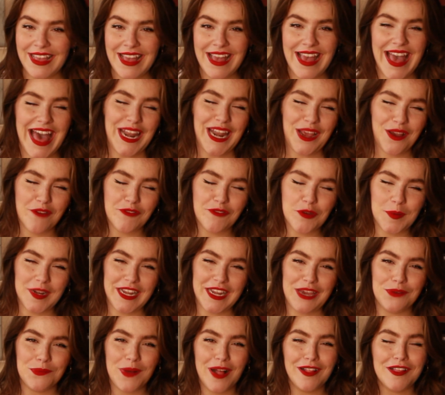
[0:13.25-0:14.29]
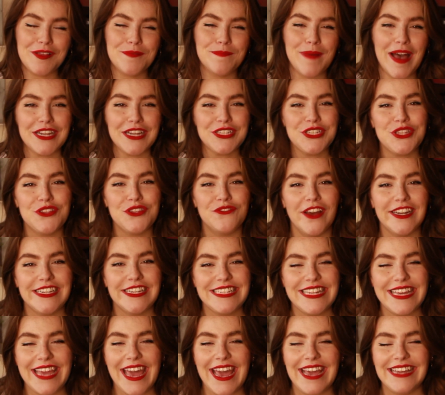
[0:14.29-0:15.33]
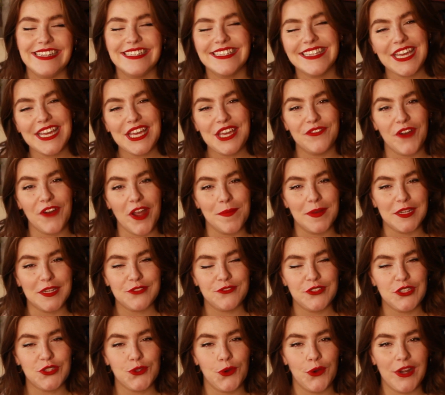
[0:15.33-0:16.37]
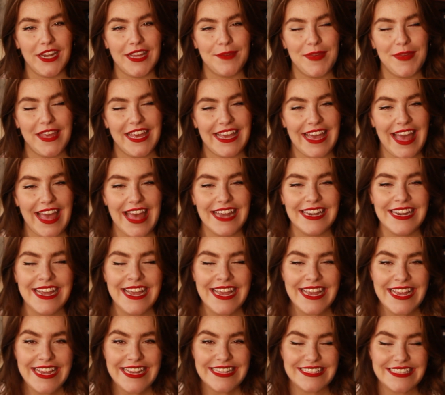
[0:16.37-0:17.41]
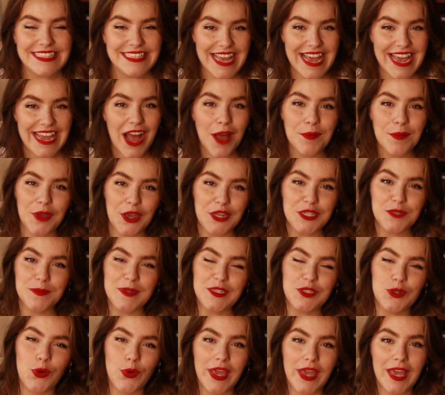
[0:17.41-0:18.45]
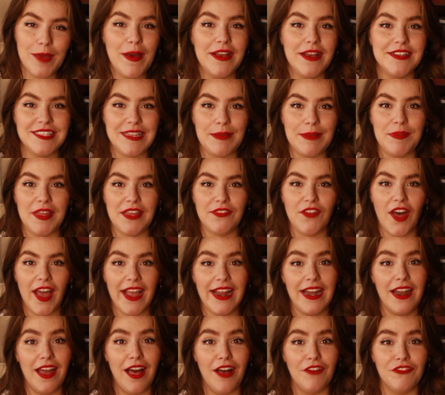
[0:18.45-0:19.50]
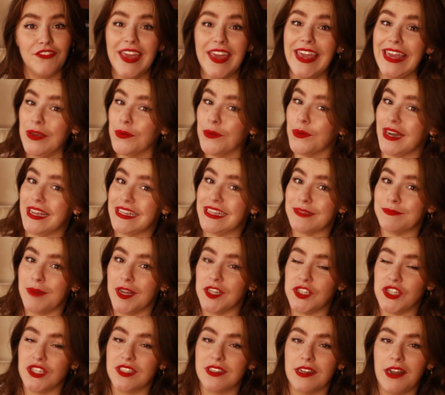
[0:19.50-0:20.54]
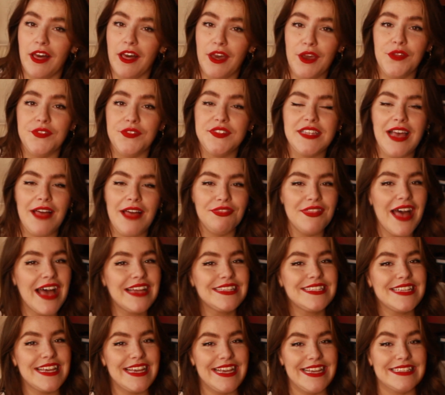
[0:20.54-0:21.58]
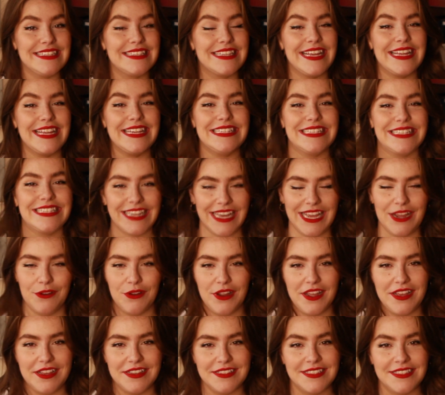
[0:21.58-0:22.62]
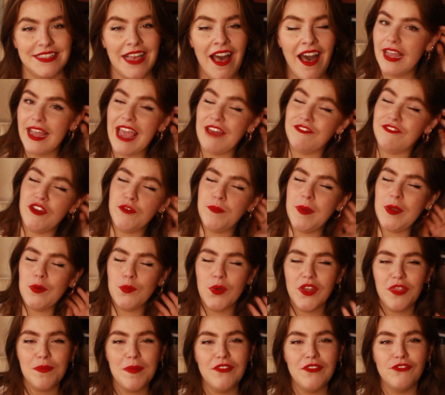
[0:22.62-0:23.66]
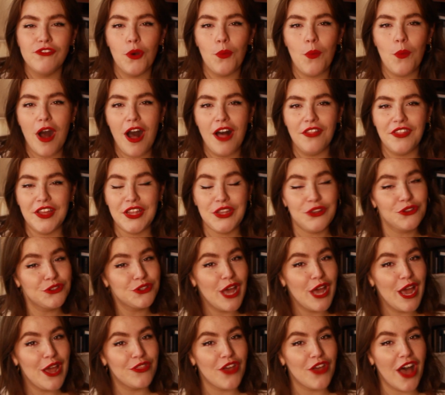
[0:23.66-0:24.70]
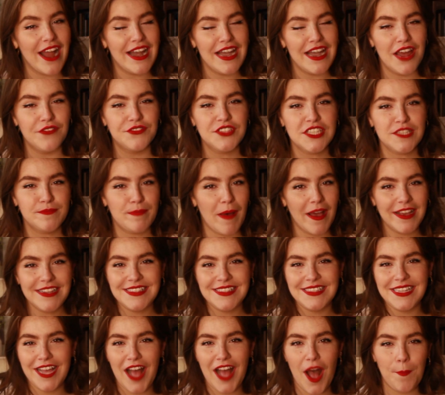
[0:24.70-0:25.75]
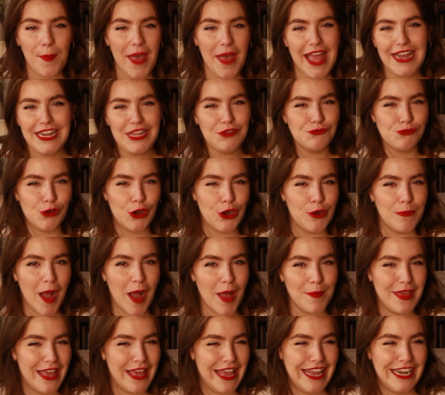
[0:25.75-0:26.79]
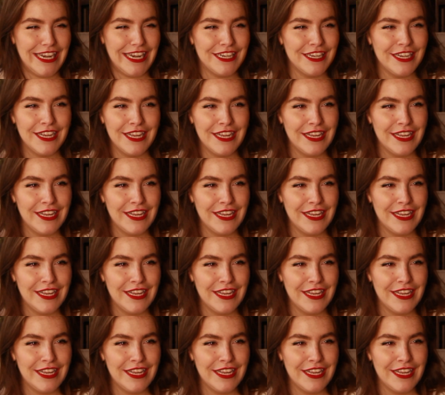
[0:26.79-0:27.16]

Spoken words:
Hello everybody, welcome back to the Vanity Case. Thank you very much for joining me again. Today I'm going to be talking about something that I love equally as much as clothes, and that is interiors. If you've been with me for a while, then you'll know that I love spicing up any room I'm in.